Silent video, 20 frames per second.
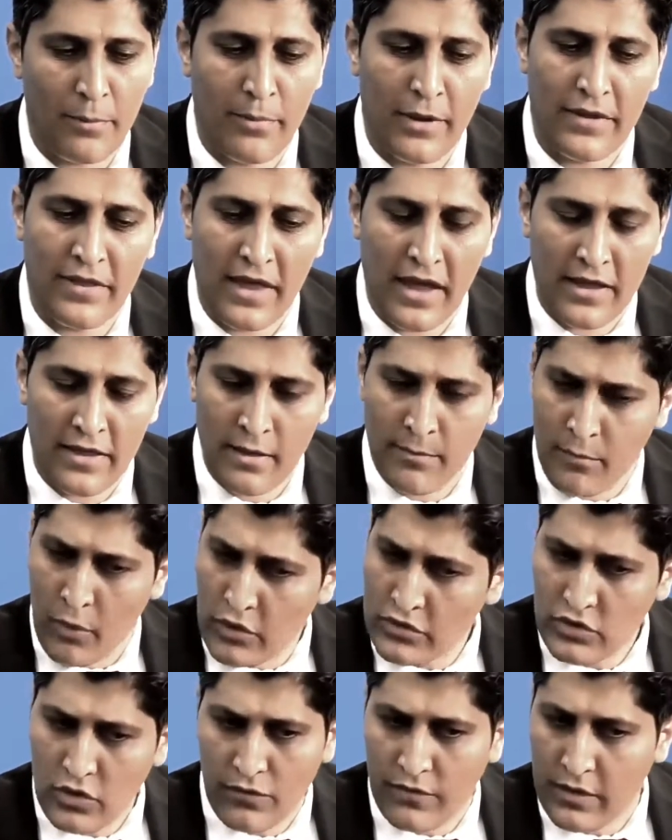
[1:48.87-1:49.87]
But the
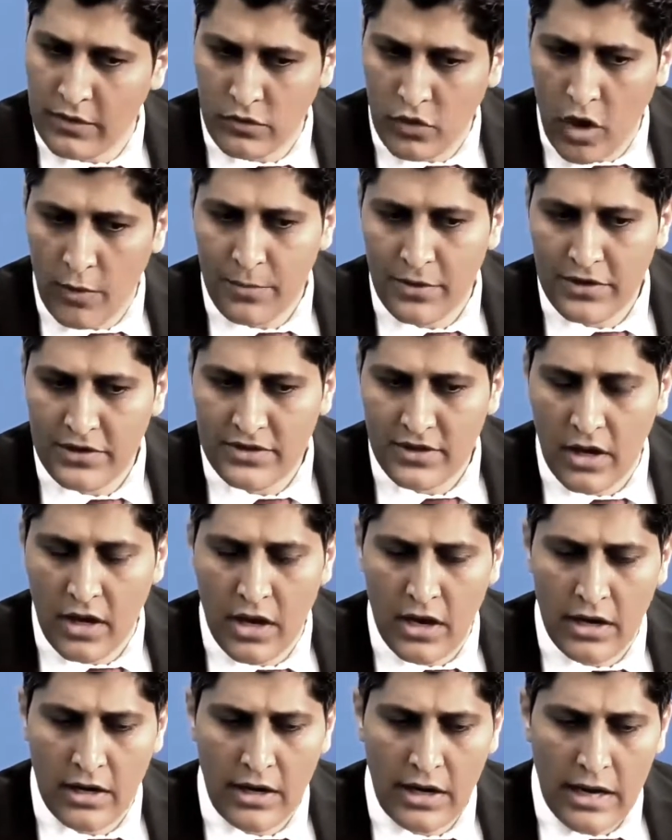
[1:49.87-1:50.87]
most of the topics
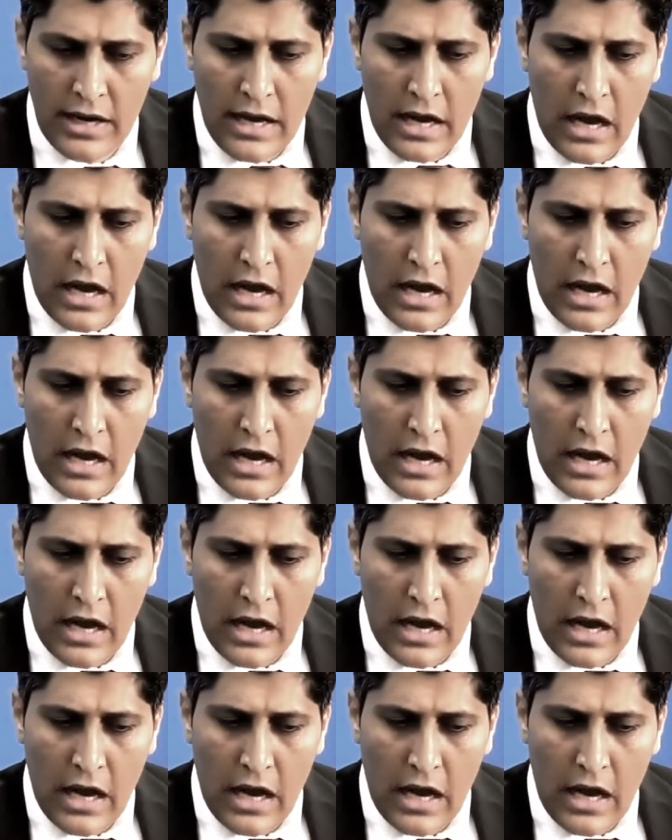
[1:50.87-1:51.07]
are